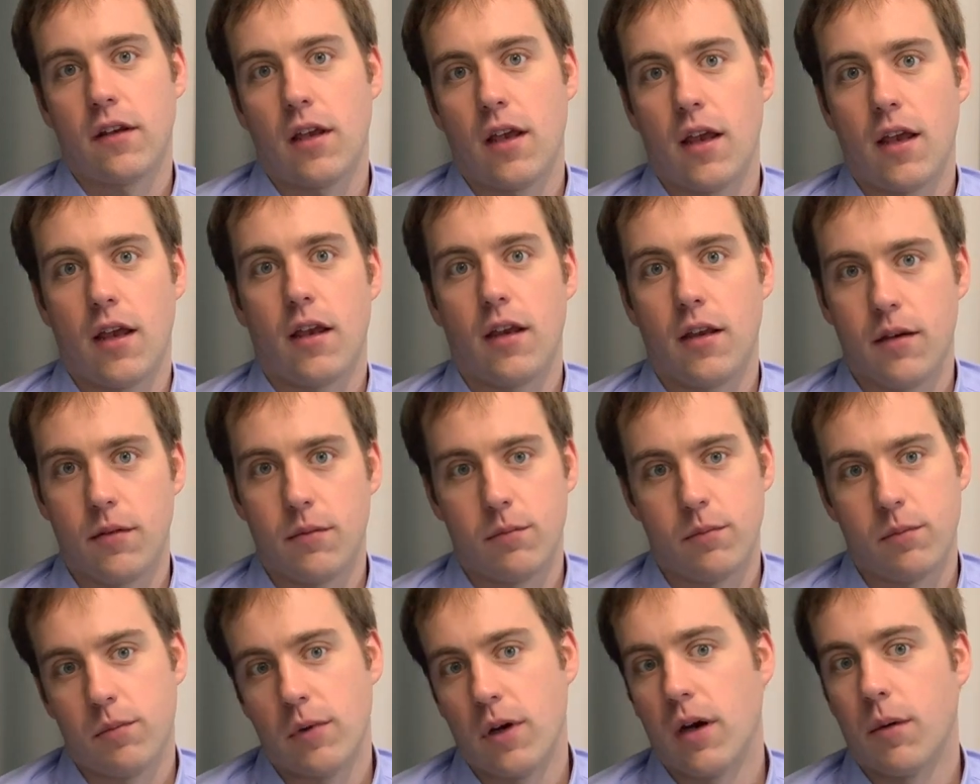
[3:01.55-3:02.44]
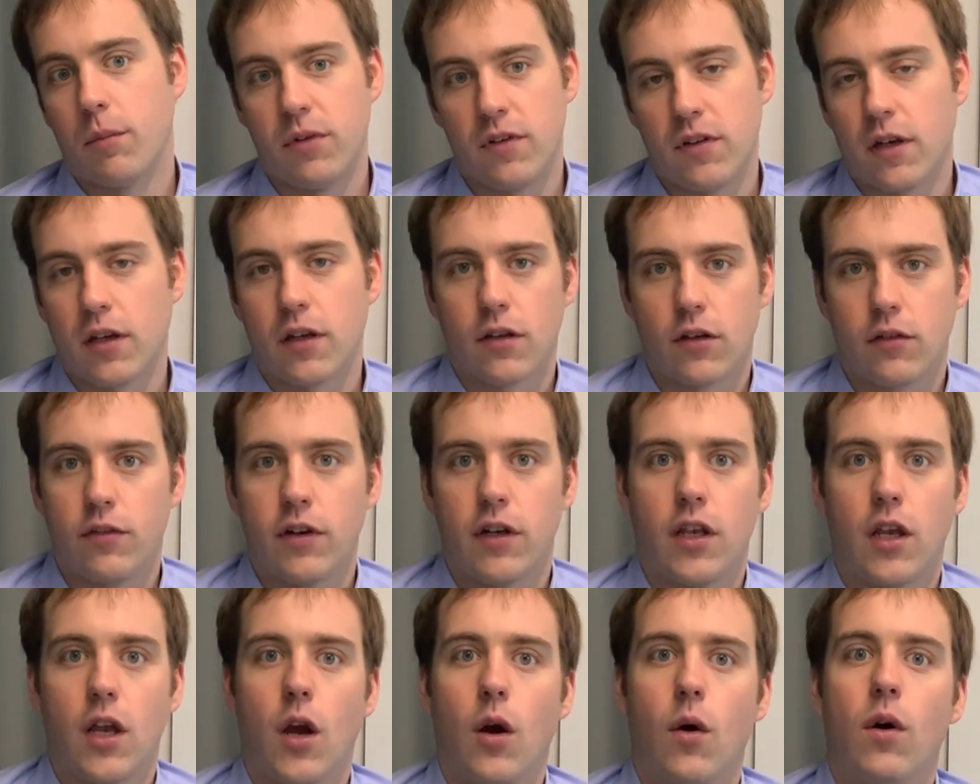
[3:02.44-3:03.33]
a particular
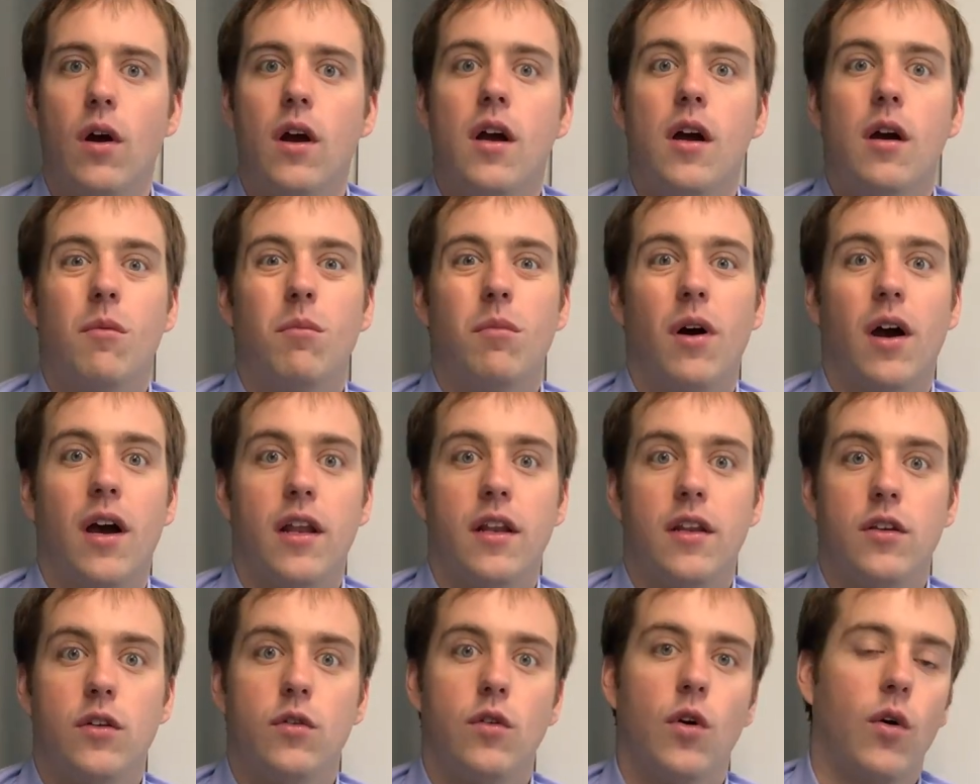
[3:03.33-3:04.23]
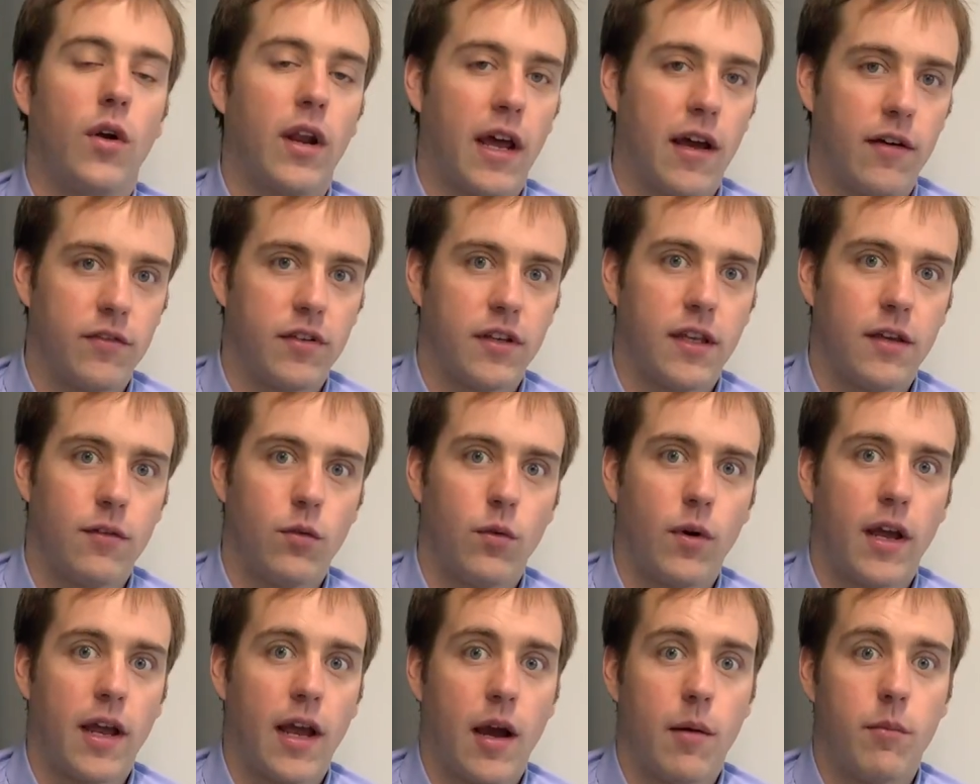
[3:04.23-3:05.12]
video, but you don't have to give
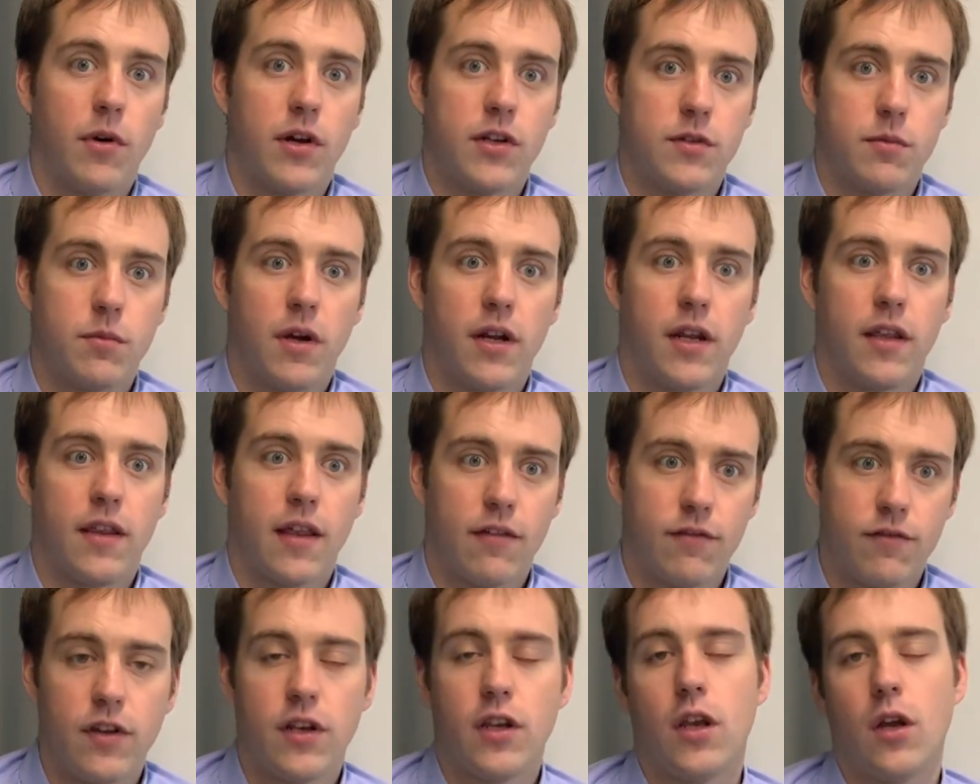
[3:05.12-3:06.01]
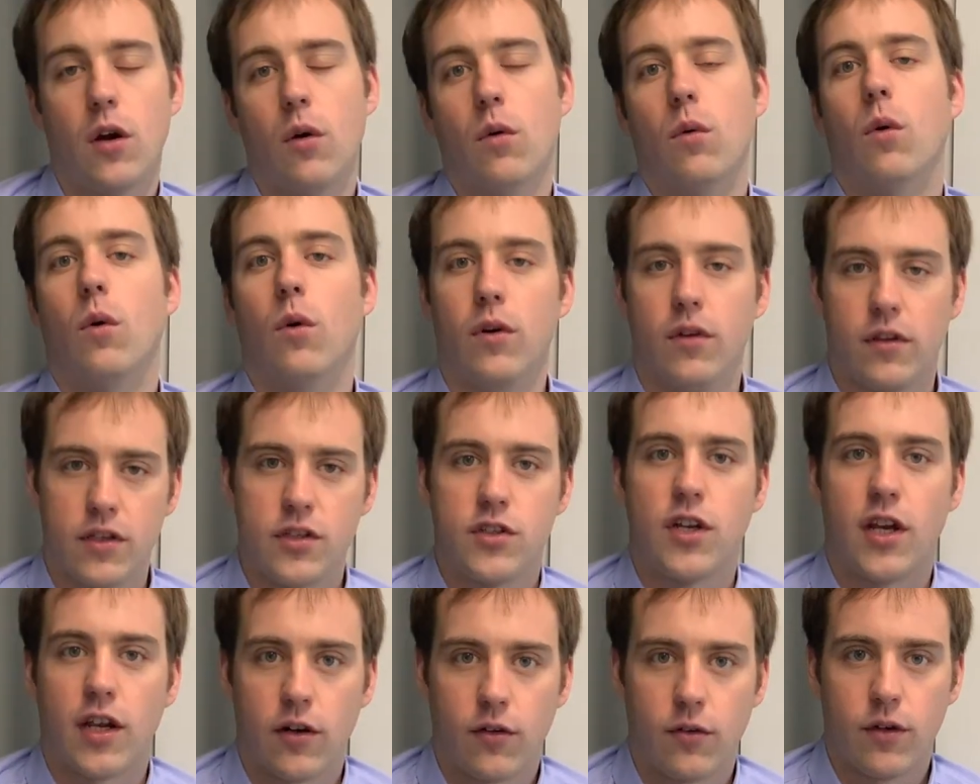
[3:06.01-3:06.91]
away how much money that video or the
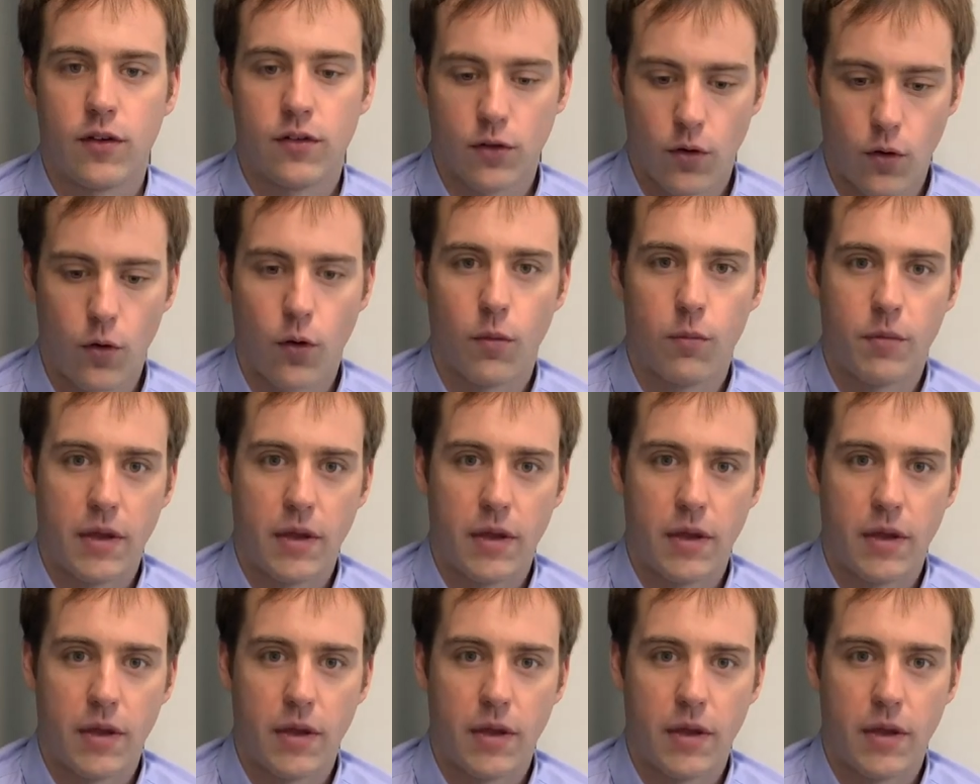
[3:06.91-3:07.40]
channel as a whole